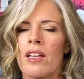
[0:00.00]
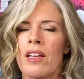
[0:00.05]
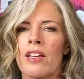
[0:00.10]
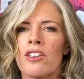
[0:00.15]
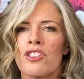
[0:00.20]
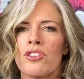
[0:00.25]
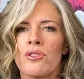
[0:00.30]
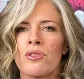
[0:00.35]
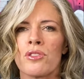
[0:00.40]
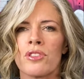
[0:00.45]

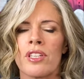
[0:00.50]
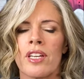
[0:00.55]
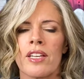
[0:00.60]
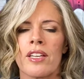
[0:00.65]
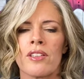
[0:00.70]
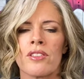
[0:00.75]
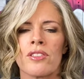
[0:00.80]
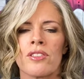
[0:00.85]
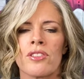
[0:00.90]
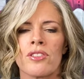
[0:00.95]
shoulders
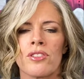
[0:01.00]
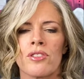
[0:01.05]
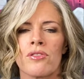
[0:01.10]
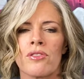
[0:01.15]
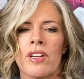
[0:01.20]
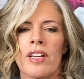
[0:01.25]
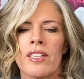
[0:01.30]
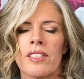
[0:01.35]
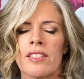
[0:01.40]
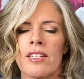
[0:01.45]
hanging
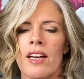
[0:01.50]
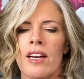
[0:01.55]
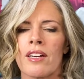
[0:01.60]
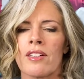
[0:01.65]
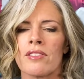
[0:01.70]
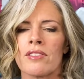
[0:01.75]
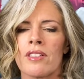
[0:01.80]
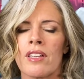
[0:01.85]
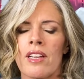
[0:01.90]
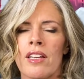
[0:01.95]
straight
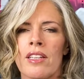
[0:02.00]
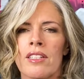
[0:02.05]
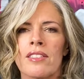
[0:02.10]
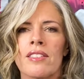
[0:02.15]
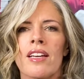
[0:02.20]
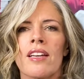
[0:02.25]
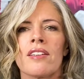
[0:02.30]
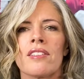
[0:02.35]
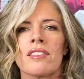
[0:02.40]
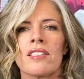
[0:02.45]
down,
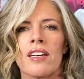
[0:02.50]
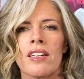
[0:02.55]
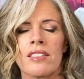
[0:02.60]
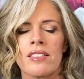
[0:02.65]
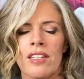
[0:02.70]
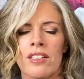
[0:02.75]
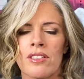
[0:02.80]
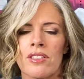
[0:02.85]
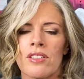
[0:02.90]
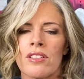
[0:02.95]
tail
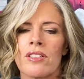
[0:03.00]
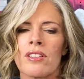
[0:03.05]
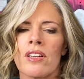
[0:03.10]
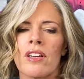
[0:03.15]
tucked under,